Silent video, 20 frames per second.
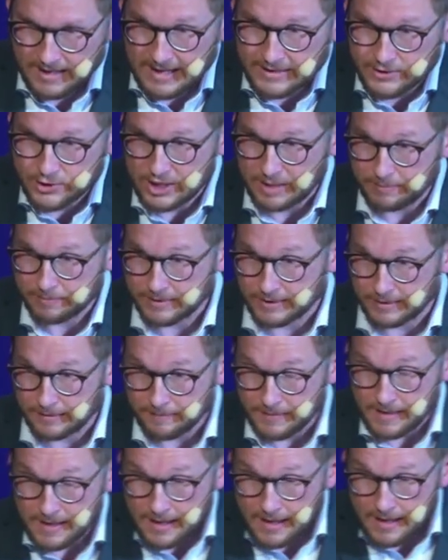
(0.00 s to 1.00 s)
Last
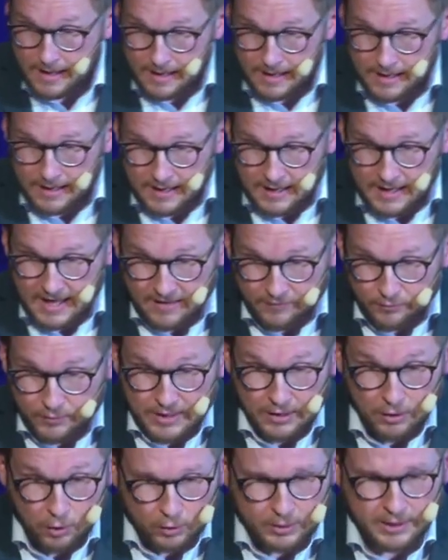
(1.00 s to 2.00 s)
chapter if
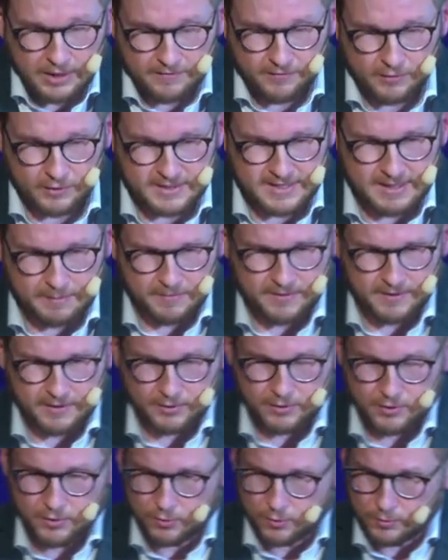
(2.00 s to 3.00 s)
we are looking for
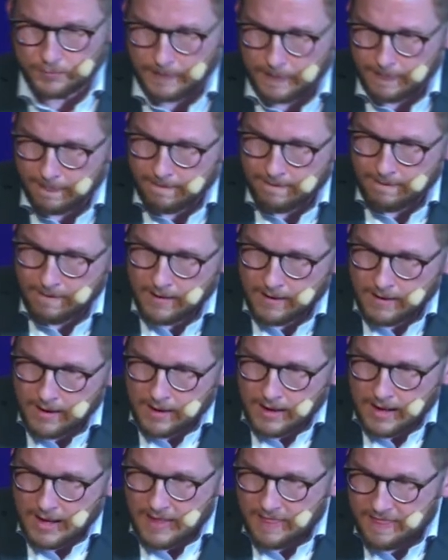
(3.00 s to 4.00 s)
something new,
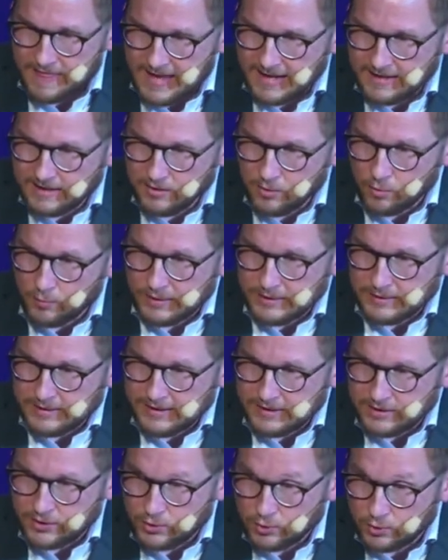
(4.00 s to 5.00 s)
then we
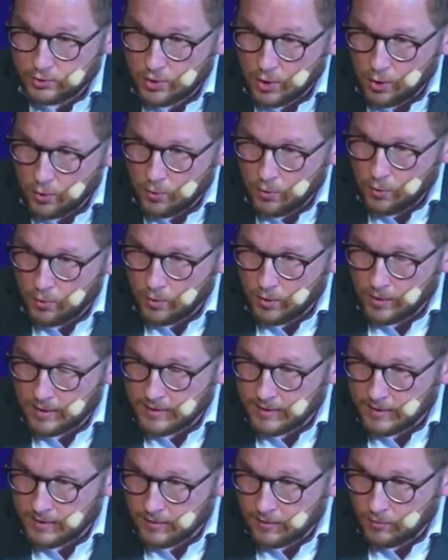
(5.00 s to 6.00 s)
need to go
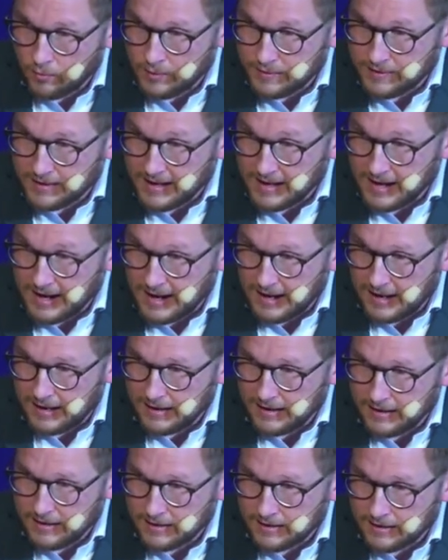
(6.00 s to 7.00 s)
with
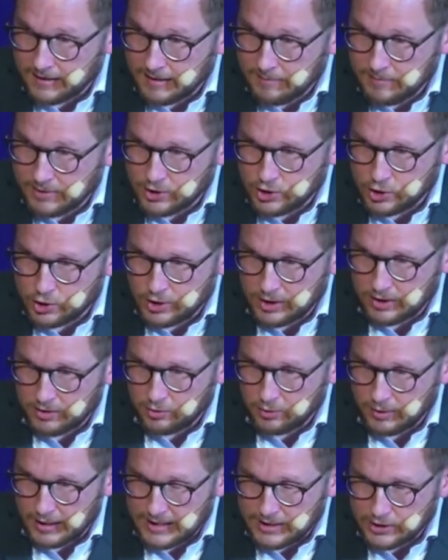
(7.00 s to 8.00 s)
AI image
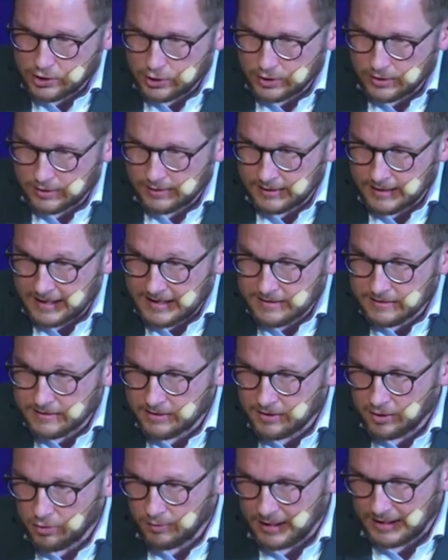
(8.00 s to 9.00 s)
generation in
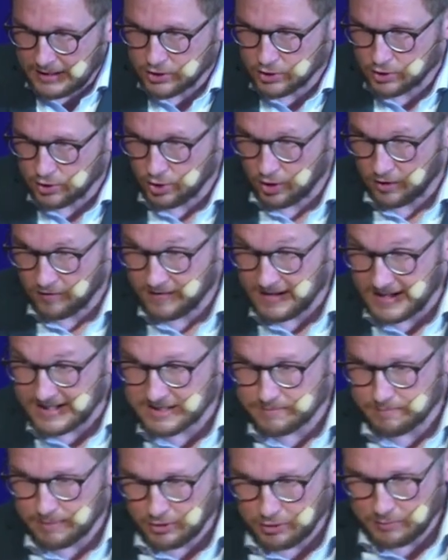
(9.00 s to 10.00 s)
the direction of
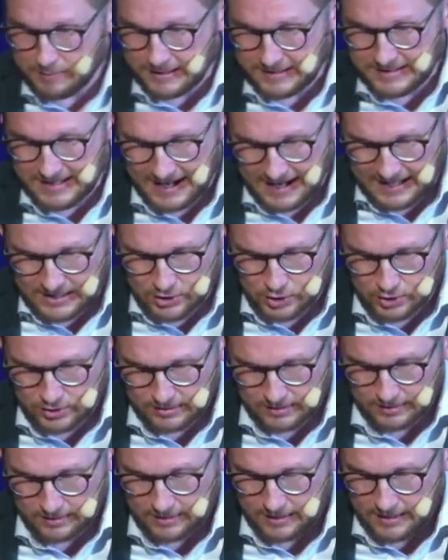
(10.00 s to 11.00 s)

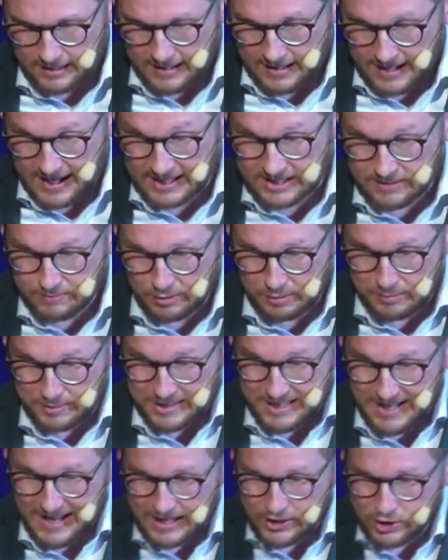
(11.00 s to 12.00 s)
experimentation.
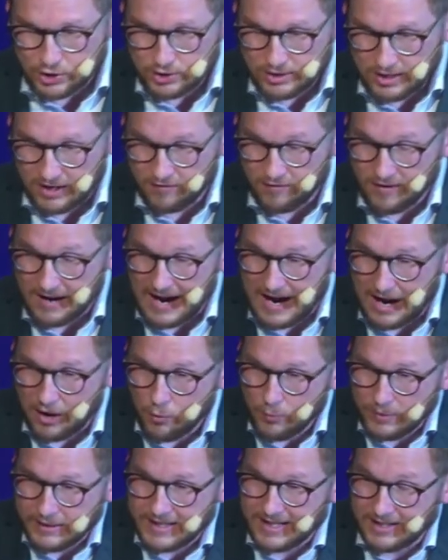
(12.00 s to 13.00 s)
Experimentation of
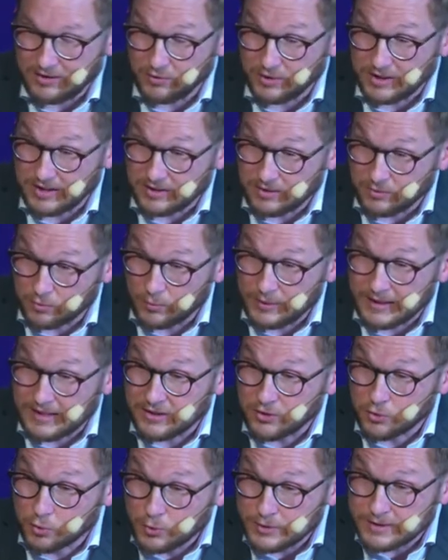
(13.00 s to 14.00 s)
how we can we
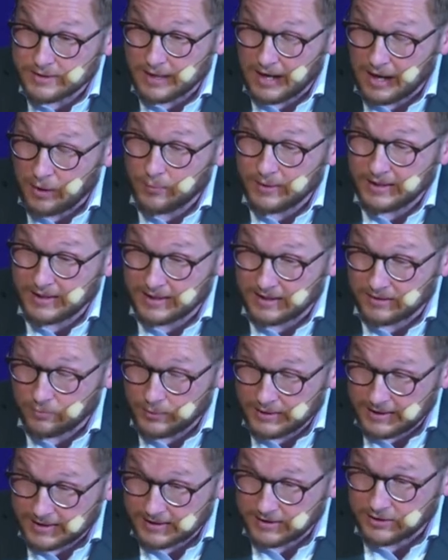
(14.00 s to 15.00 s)
use how we can
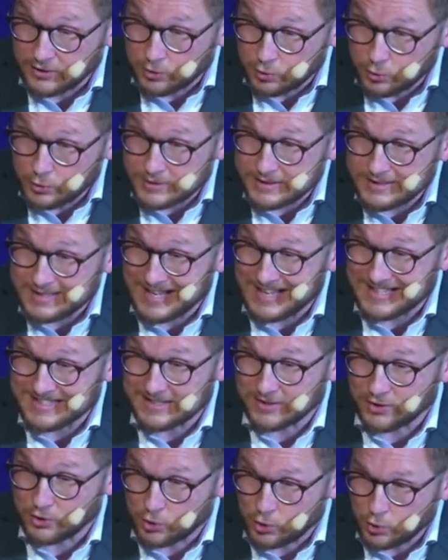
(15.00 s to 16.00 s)
we can use it
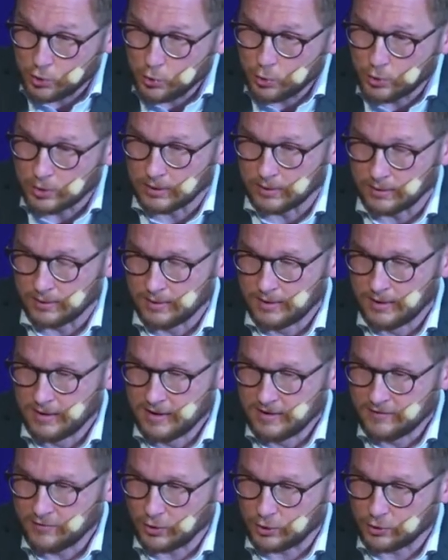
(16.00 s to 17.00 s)
as a tool
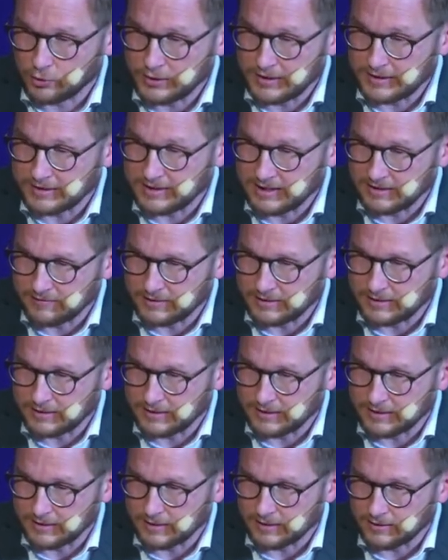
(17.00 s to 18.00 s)
for
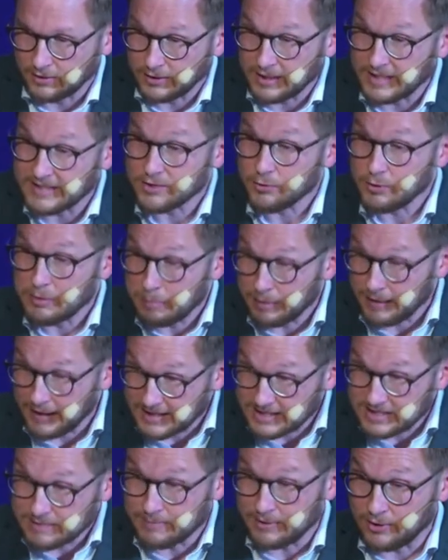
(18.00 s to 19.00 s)
creativity, not as a
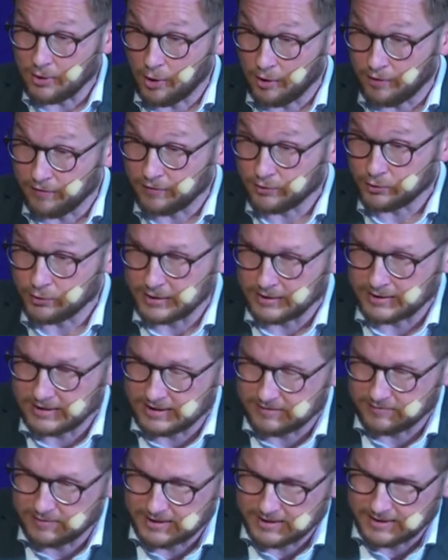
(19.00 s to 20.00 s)
replacement of
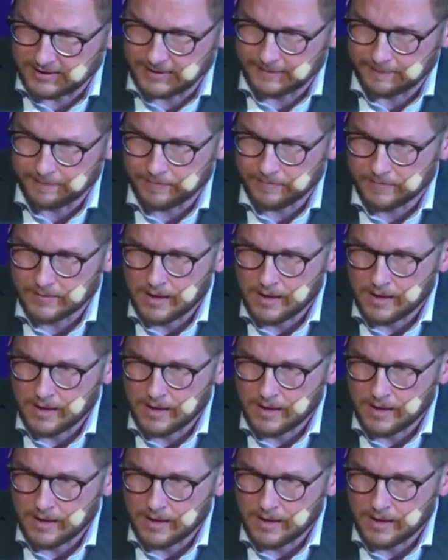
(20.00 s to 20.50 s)
creativity.